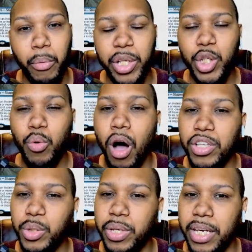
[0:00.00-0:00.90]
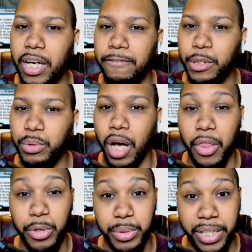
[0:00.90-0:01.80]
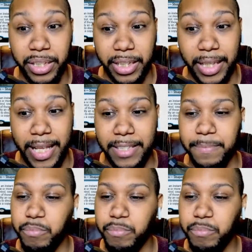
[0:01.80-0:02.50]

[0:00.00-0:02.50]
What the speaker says: do also get a few other utility lands.